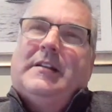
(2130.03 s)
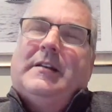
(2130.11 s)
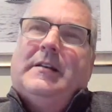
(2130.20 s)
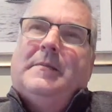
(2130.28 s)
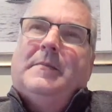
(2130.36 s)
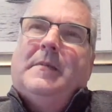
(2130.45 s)

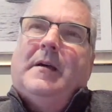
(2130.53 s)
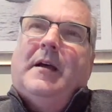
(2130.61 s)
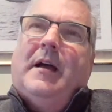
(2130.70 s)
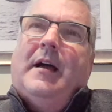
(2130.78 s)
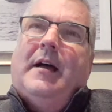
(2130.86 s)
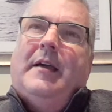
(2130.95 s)
Um,
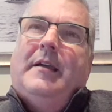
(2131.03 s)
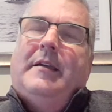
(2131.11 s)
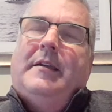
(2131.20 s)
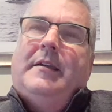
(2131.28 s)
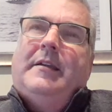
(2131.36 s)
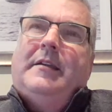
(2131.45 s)

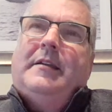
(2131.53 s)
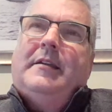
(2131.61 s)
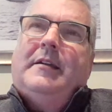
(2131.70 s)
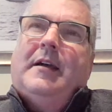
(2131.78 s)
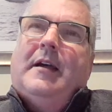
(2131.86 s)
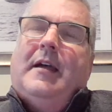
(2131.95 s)
I
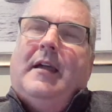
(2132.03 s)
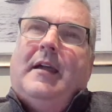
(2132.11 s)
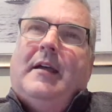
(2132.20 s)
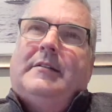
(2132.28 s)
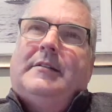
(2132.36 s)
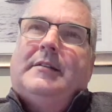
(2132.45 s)
I
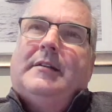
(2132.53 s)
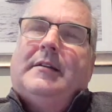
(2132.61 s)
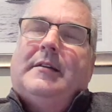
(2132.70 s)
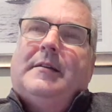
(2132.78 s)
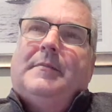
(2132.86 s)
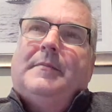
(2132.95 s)
had
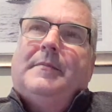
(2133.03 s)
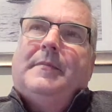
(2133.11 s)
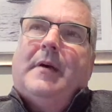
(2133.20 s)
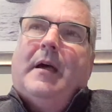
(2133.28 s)
um,